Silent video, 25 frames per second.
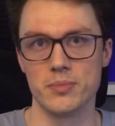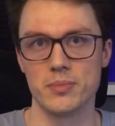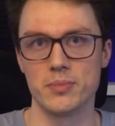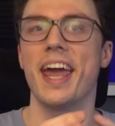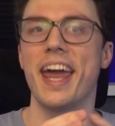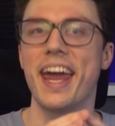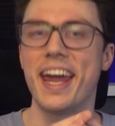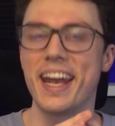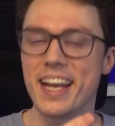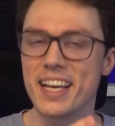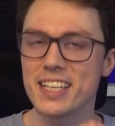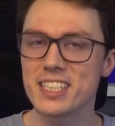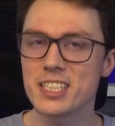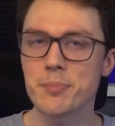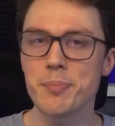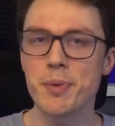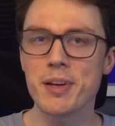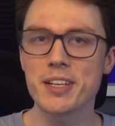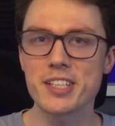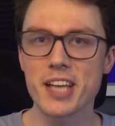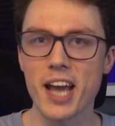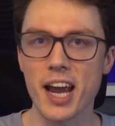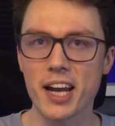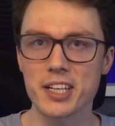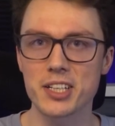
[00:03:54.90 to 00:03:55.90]
It is a bit
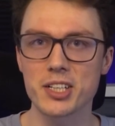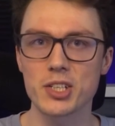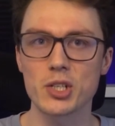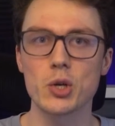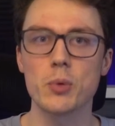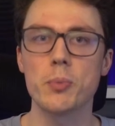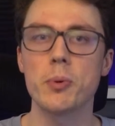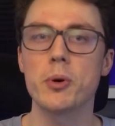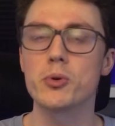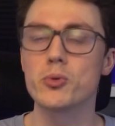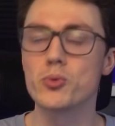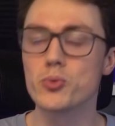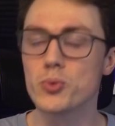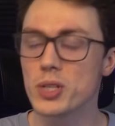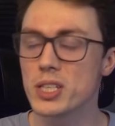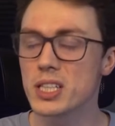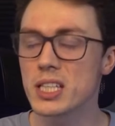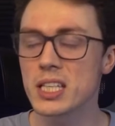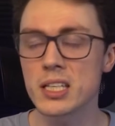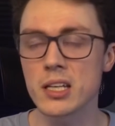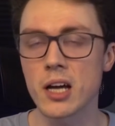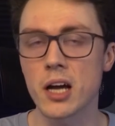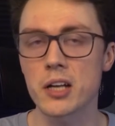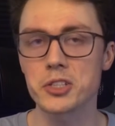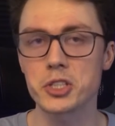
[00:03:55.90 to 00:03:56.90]
technical, but really
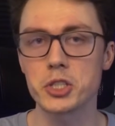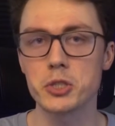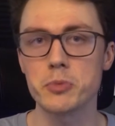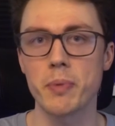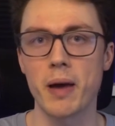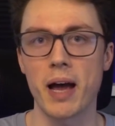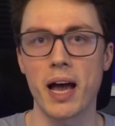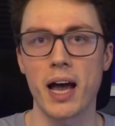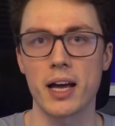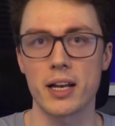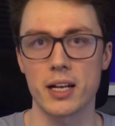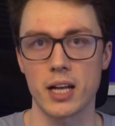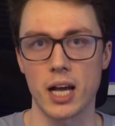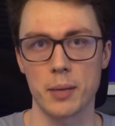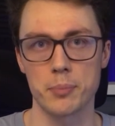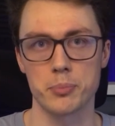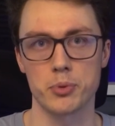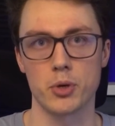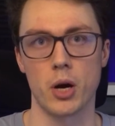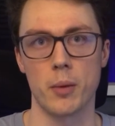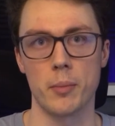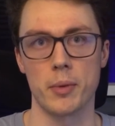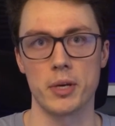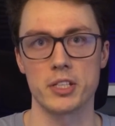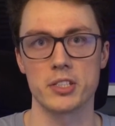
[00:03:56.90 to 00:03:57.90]
not too bad, I
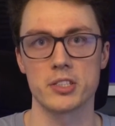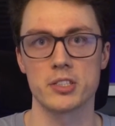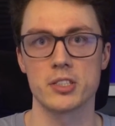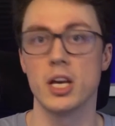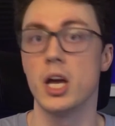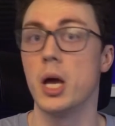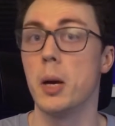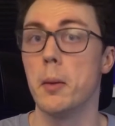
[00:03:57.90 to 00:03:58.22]
promise.